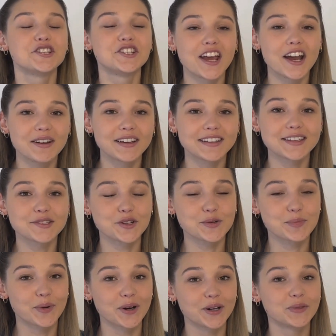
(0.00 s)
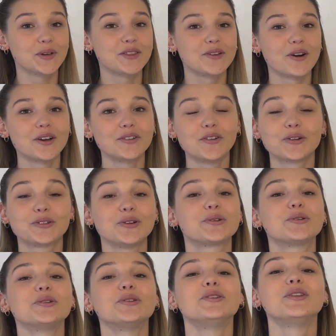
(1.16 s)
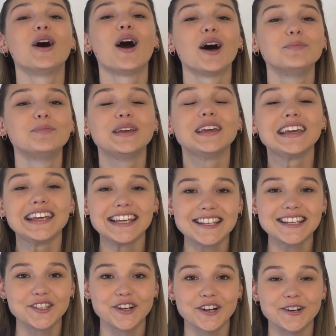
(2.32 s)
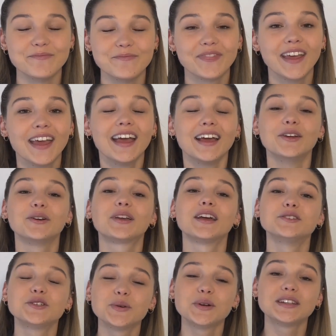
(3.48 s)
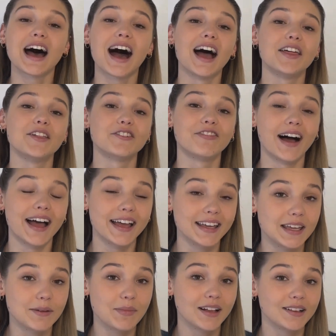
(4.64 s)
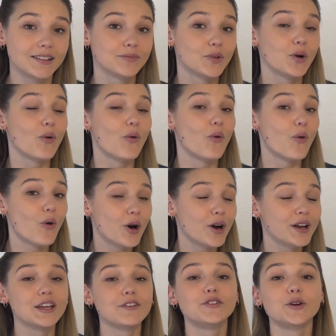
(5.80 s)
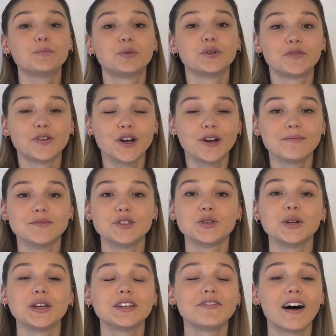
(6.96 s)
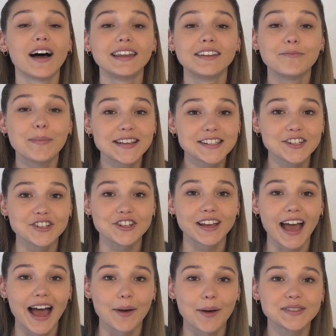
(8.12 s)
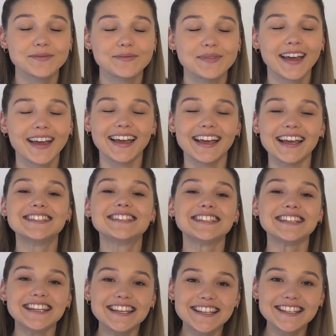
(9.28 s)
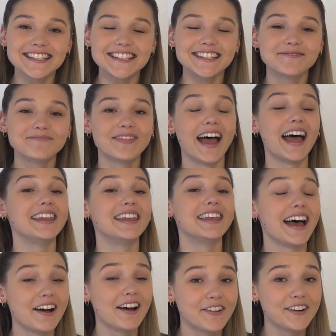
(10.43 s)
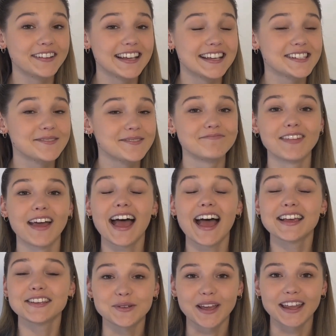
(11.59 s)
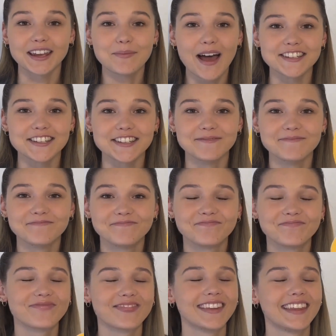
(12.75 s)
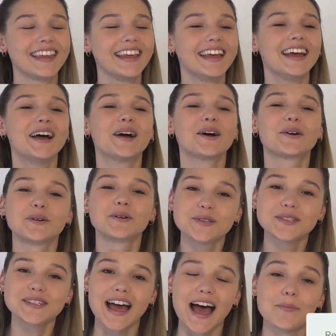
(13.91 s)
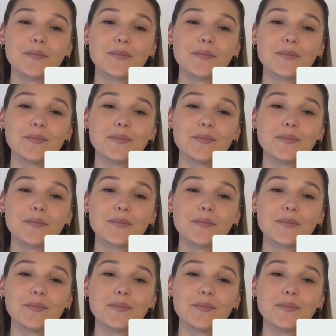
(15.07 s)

Sharing this report with your doctor could not be easier. You can do it either via email or, if you prefer, do it via the messaging apps. It's easy and effortless, as you can imagine. CRUSE